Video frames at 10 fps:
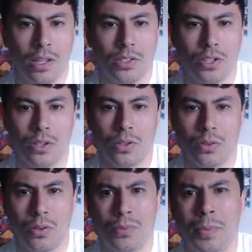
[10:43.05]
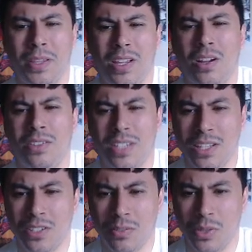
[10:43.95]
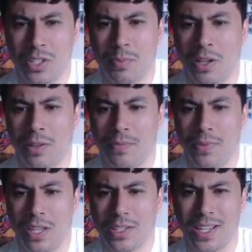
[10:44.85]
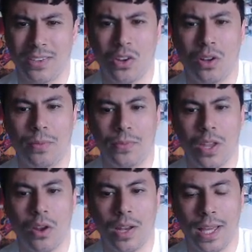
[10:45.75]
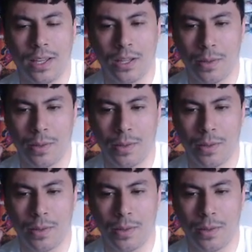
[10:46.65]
So I mean, there are decent ones, but it's like they're not like